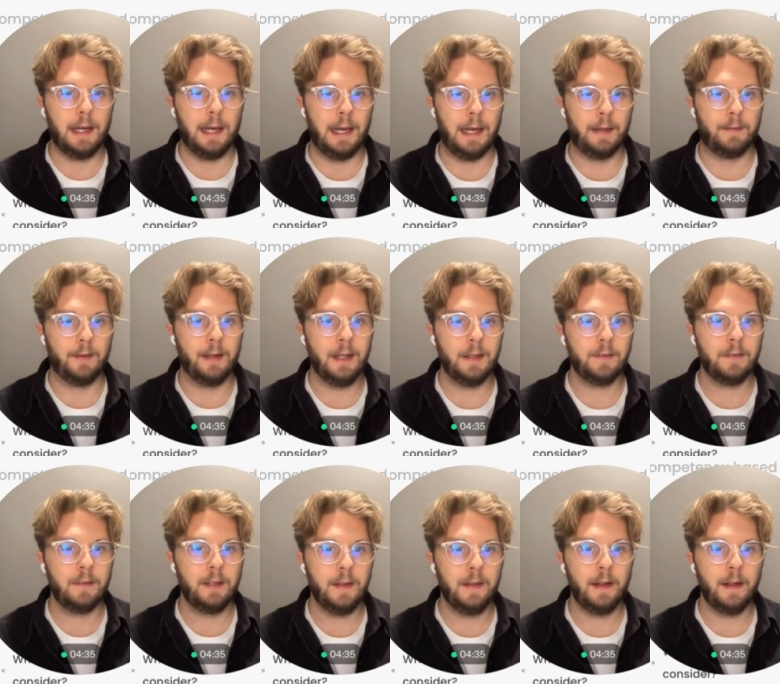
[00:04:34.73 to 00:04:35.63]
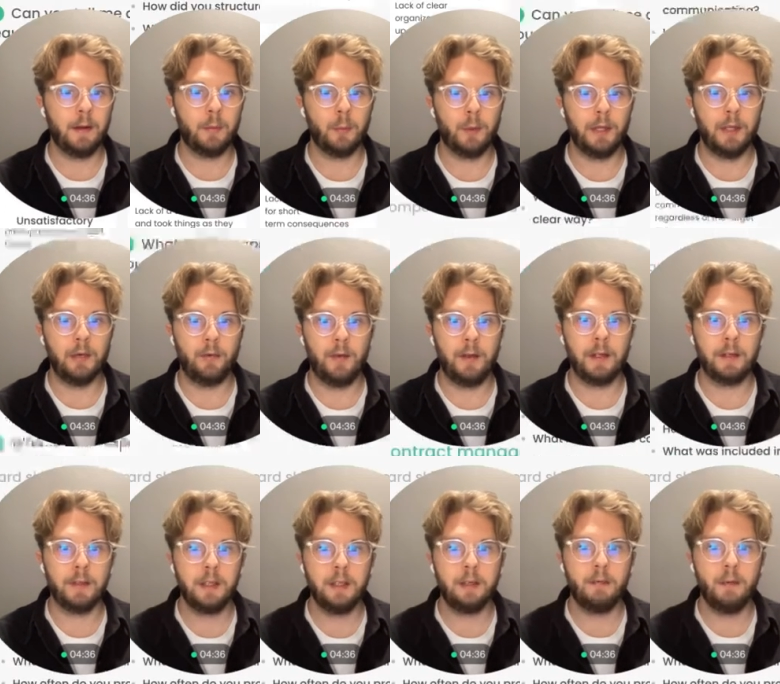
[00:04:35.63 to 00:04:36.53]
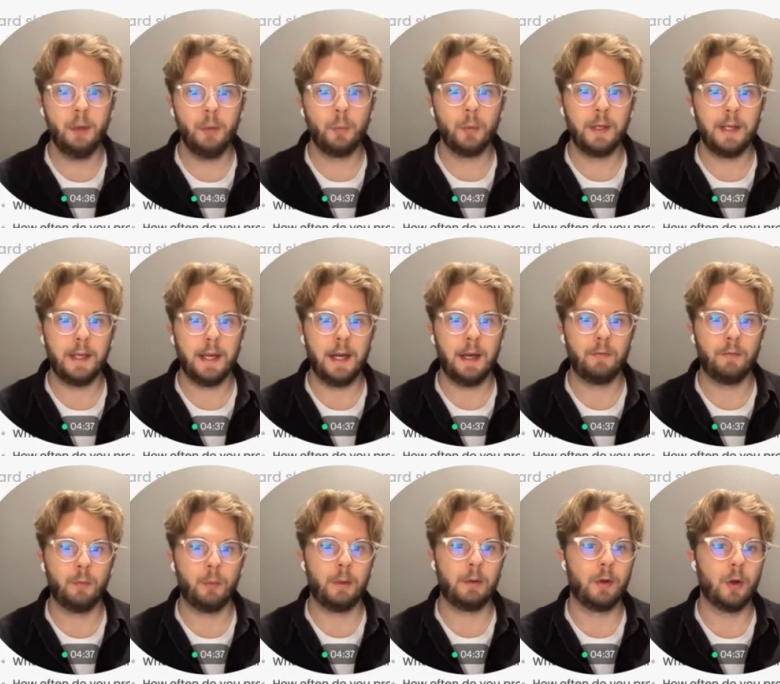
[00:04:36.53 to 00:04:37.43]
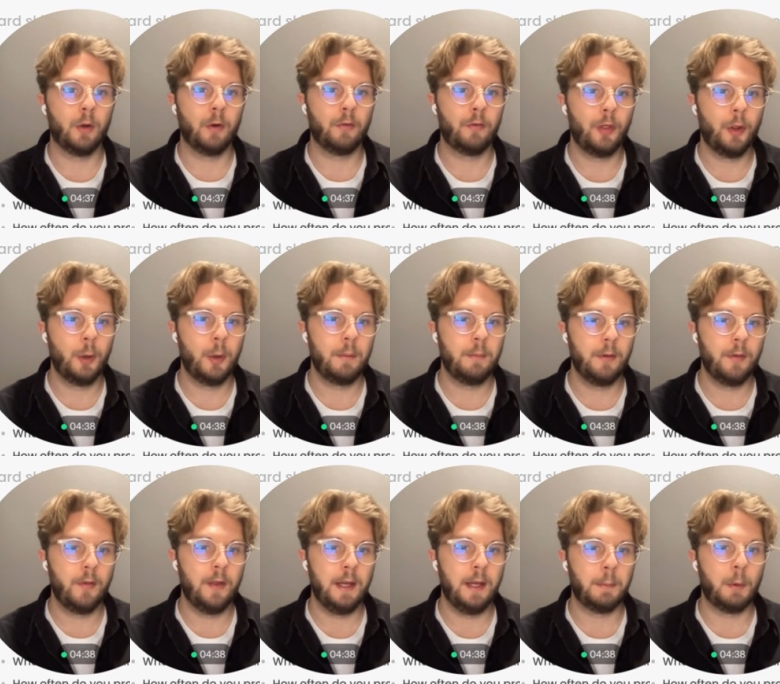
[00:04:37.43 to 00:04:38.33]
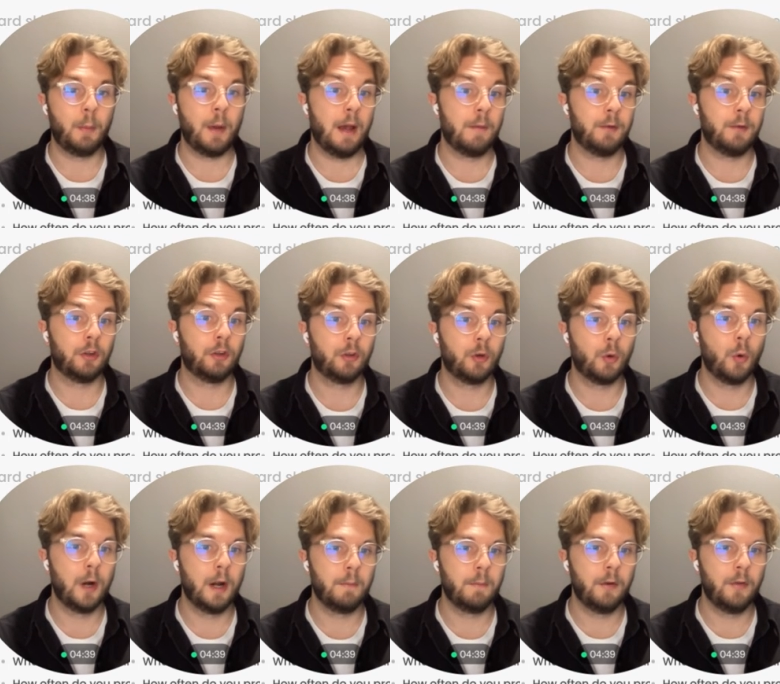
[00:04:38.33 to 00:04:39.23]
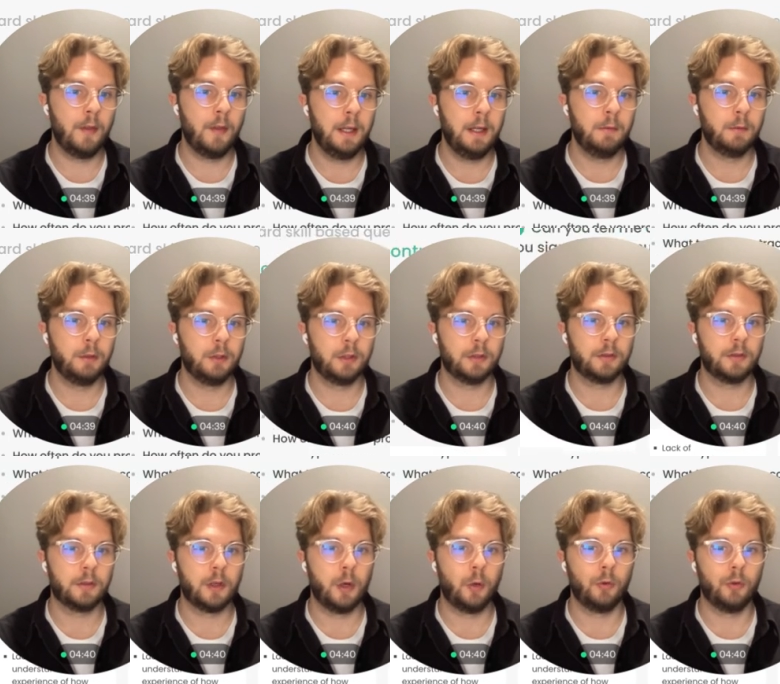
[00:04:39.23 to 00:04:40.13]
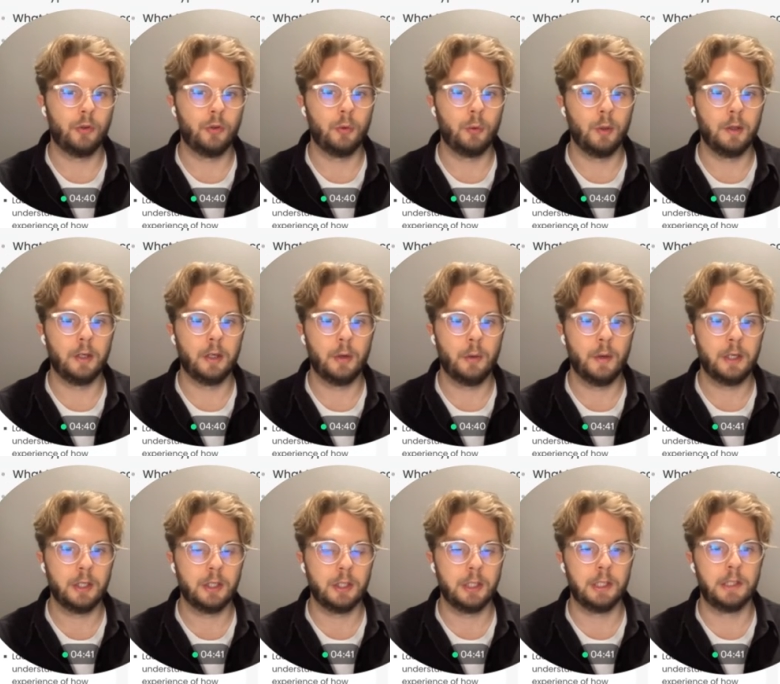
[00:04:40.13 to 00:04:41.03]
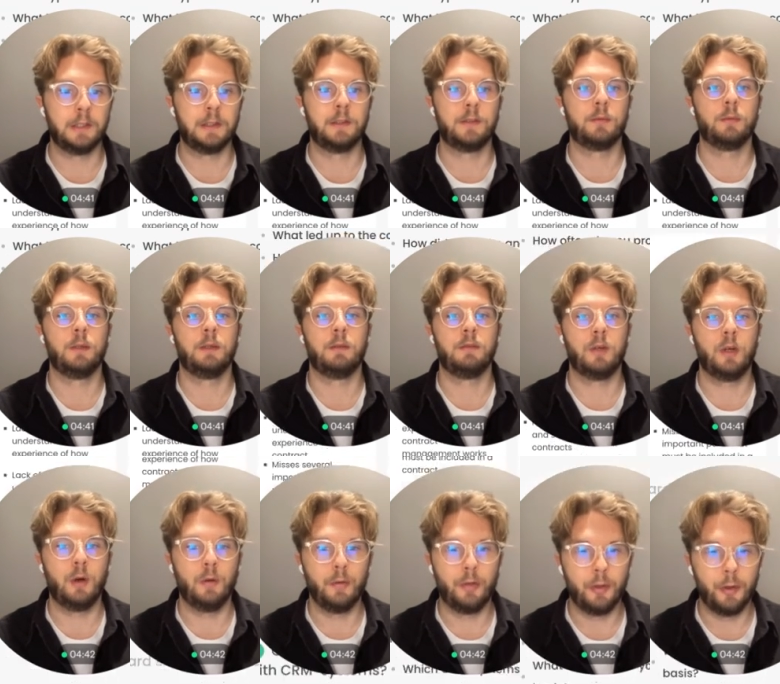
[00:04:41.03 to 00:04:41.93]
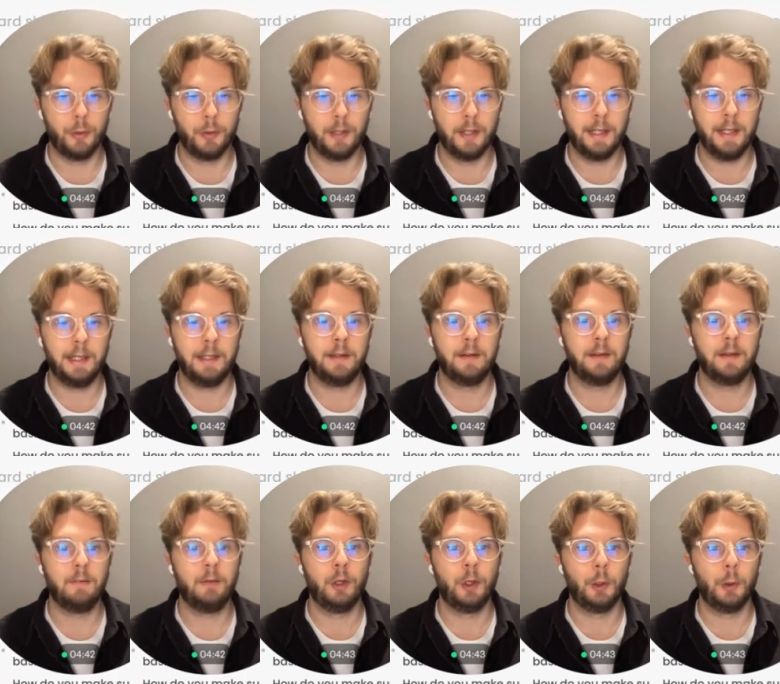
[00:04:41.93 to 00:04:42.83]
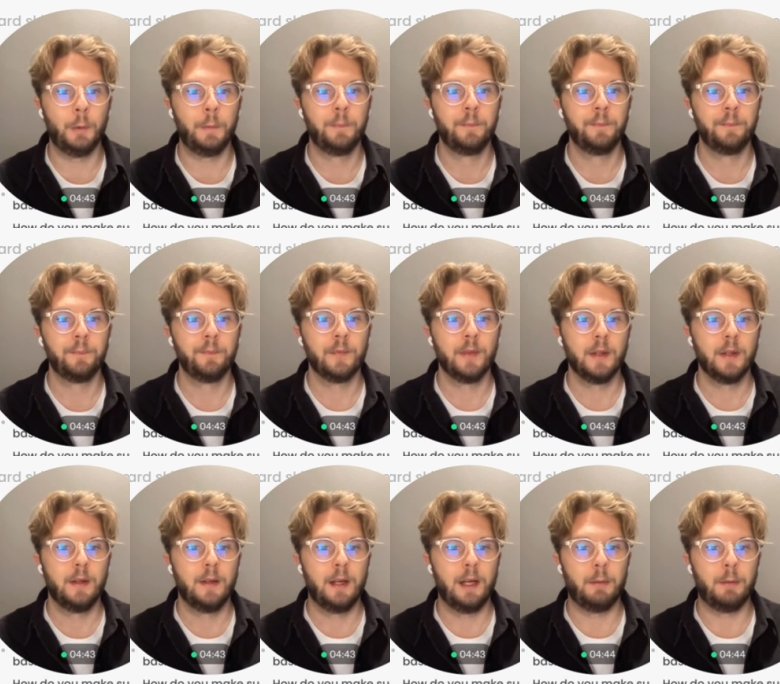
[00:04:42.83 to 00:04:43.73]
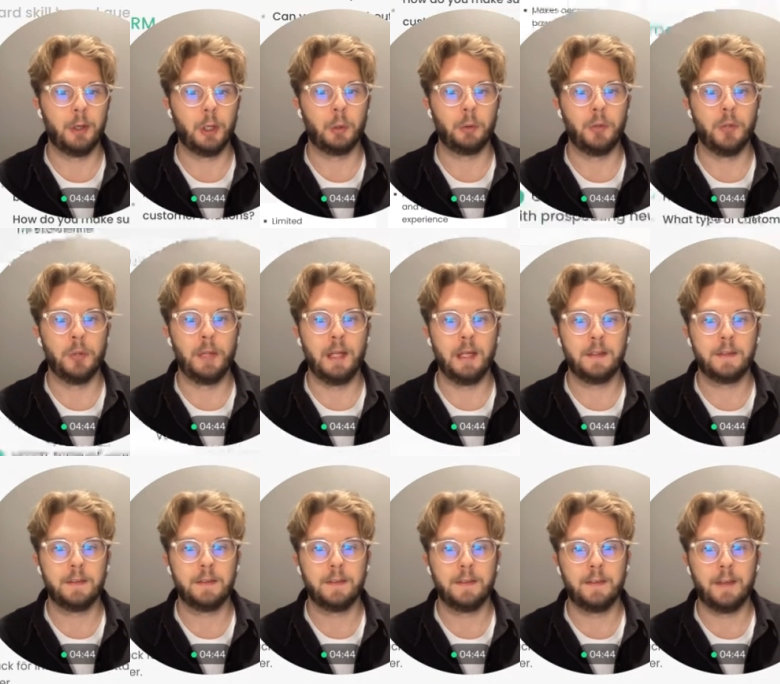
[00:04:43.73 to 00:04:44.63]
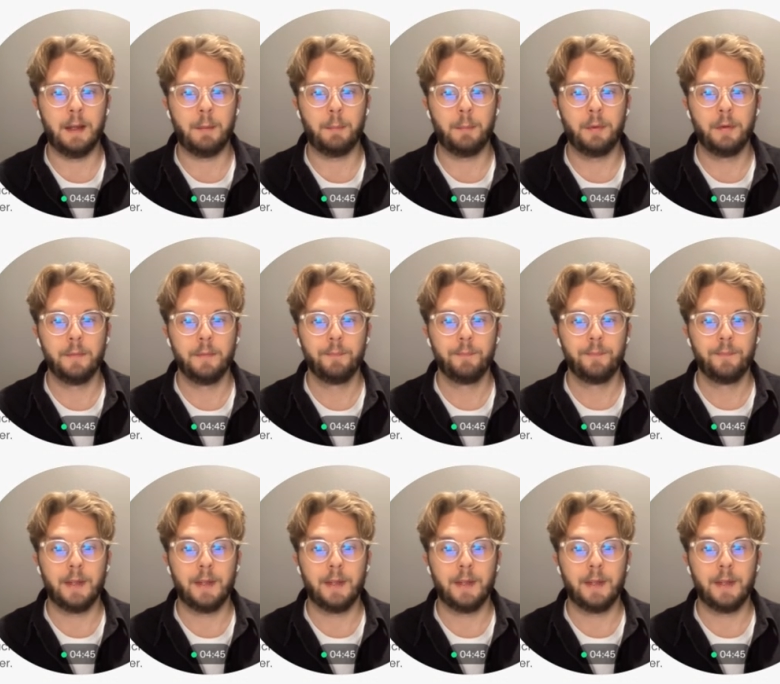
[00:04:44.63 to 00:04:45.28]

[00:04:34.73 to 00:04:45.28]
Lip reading: And let's say that we finished the interview. We've gone through everything, but we haven't scored everything. We've just gone to all the questions. We've gone through the interview, and we go to the next step,